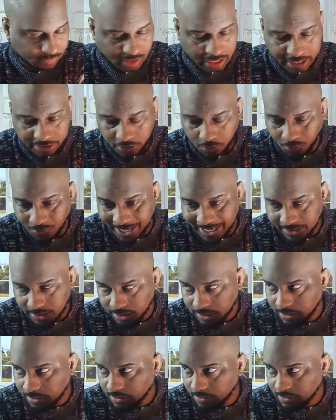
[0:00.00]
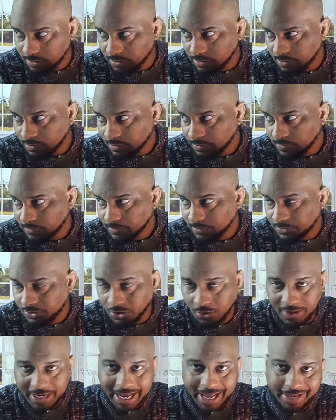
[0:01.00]
in the West?
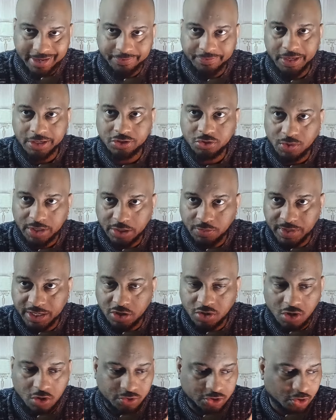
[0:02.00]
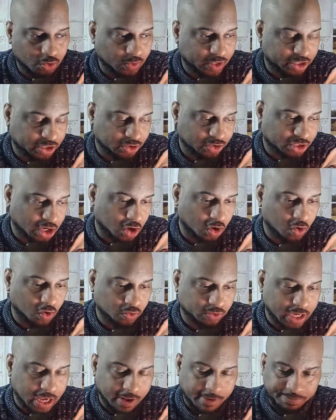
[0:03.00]
So that eventually when you don't do what you're
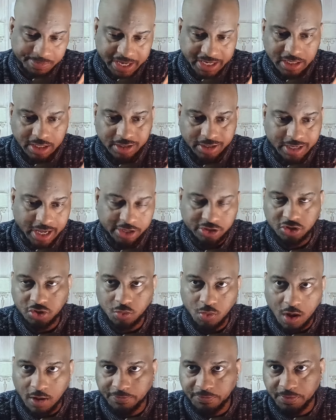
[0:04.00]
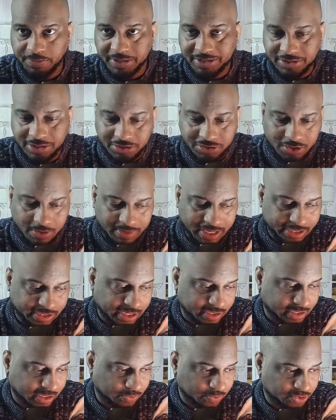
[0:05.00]
told, they can cut you off from the system like
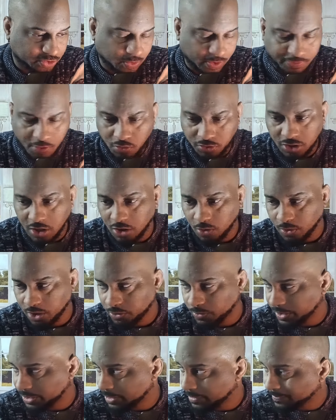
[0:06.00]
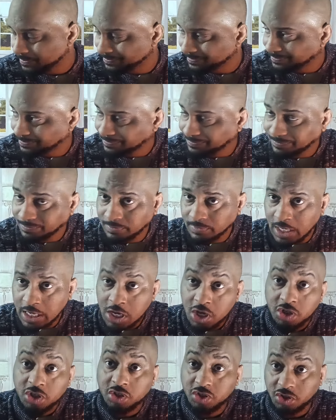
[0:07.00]
they did with SWIFT. Who's going to work with them?
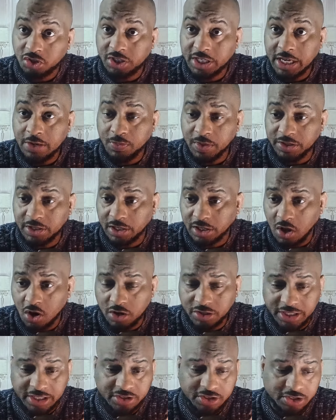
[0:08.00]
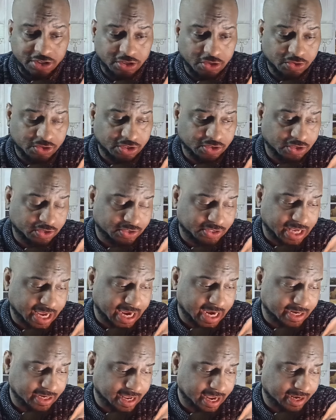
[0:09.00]
Did you see what the large institutions are
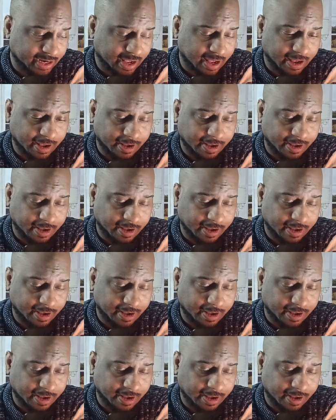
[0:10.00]
saying that